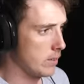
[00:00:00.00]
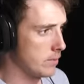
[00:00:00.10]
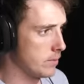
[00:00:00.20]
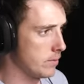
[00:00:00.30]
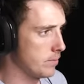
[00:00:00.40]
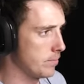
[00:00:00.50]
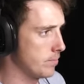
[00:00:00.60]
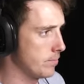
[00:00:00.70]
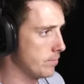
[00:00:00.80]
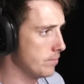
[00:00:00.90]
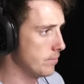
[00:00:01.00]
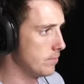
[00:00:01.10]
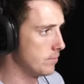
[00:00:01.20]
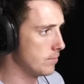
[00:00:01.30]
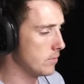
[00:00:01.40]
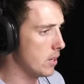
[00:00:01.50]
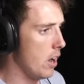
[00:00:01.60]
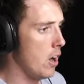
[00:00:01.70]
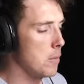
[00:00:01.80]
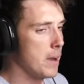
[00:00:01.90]
Oh!
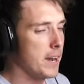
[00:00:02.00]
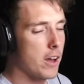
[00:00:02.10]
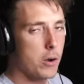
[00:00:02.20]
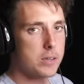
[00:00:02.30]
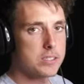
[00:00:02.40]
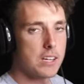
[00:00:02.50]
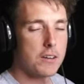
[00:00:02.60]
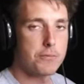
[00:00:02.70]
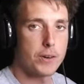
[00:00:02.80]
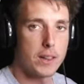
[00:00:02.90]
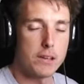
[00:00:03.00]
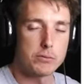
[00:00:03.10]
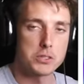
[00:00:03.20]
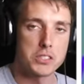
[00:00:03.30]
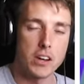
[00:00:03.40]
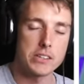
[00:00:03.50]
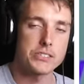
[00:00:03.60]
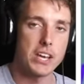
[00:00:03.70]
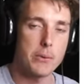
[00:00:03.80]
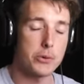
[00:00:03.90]
oh man, I always love when a level
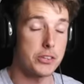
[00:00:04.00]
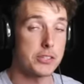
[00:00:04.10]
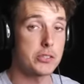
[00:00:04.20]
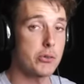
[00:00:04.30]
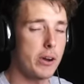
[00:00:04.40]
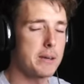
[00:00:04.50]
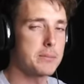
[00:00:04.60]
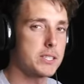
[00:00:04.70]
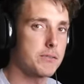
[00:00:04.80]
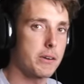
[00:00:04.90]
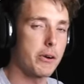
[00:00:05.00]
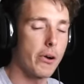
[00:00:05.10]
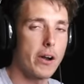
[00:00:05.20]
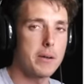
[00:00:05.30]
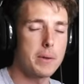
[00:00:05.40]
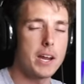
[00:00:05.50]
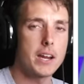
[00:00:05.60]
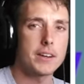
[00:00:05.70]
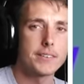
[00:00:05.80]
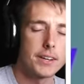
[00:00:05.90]
starts out with the screams of a grown
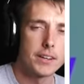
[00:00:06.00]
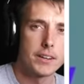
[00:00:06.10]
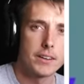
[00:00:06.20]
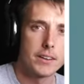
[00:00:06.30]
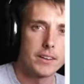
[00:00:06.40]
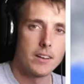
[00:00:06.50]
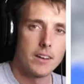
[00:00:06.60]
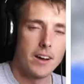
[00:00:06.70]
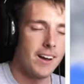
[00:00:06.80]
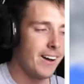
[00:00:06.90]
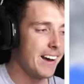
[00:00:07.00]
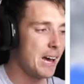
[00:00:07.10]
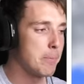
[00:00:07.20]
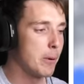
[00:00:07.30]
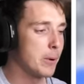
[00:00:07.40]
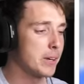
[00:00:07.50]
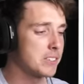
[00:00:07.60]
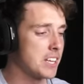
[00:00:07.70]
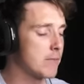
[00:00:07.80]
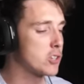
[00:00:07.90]
man. Ha, ah, happy
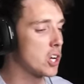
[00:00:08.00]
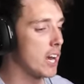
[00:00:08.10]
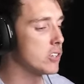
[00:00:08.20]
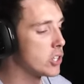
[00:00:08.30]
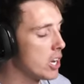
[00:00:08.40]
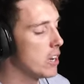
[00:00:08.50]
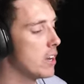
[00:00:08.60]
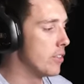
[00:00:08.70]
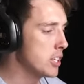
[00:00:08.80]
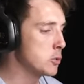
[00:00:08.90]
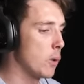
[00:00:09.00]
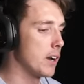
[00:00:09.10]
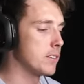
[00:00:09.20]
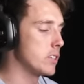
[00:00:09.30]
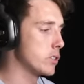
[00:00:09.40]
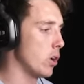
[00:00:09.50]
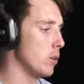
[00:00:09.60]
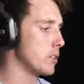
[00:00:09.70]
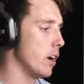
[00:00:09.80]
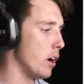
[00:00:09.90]
wheels never change. This one is
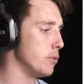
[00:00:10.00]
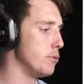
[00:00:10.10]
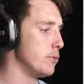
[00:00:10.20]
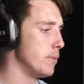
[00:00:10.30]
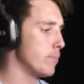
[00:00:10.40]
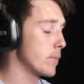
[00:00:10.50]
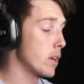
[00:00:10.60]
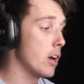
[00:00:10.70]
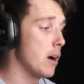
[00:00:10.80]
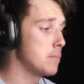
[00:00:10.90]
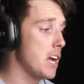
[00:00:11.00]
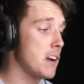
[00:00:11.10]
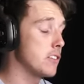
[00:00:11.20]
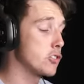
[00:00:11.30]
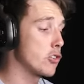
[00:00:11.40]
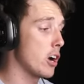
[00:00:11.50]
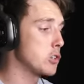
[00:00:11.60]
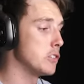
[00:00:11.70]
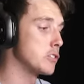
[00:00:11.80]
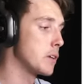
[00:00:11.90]
called golf. Calm down,
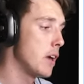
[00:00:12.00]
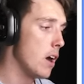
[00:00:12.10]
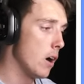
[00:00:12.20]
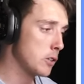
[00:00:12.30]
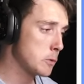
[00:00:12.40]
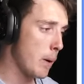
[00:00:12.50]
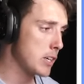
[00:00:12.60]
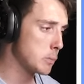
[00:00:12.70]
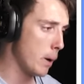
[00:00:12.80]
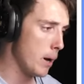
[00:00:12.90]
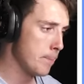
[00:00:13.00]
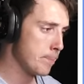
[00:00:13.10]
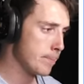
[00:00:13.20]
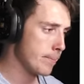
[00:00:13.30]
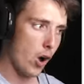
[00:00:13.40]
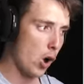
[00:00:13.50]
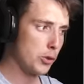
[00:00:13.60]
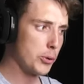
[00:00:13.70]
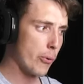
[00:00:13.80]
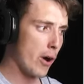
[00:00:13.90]
instructions. Hold spacebar.
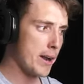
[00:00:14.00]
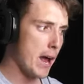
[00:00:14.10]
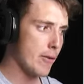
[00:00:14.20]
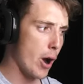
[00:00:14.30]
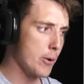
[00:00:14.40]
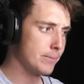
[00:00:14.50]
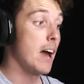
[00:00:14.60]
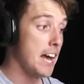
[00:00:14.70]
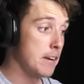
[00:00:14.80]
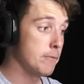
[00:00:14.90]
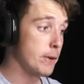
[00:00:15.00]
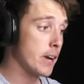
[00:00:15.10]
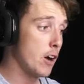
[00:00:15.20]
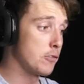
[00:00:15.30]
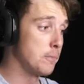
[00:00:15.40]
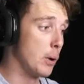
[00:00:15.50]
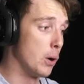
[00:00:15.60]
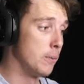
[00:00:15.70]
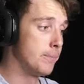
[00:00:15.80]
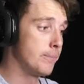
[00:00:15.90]
Hold the right arrow. Aim for golf
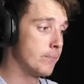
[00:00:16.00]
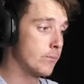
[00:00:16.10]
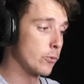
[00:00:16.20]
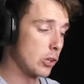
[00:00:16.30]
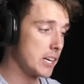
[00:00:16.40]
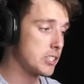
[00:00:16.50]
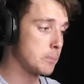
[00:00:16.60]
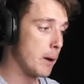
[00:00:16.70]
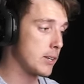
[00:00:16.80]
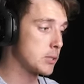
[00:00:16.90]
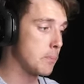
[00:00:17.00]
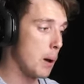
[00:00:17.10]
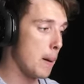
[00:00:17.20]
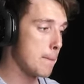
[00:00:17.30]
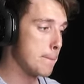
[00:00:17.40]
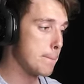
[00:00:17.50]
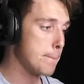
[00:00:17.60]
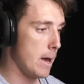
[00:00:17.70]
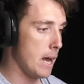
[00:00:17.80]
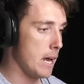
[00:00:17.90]
ball. Release spacebar.
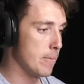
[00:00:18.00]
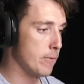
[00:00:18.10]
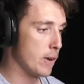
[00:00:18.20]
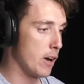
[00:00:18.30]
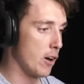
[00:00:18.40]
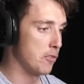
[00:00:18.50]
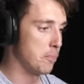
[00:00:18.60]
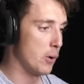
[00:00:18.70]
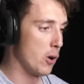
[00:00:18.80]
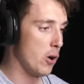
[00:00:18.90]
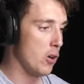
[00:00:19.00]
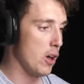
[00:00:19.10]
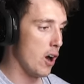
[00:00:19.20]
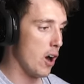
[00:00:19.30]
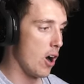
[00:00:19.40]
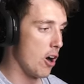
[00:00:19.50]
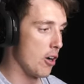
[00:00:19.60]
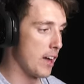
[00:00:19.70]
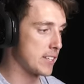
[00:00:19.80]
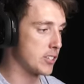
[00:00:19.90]
Aim for golf ball. Oh,
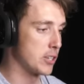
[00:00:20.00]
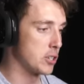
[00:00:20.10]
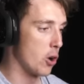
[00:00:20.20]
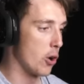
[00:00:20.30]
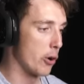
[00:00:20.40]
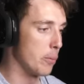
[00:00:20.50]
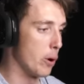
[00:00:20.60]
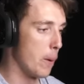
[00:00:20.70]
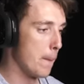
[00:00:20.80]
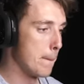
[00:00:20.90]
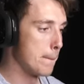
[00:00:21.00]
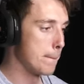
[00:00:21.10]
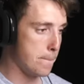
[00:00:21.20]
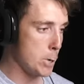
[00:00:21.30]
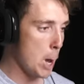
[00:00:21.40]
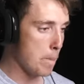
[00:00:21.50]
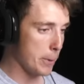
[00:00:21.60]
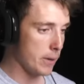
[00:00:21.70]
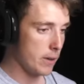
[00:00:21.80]
that's adorable. Plop.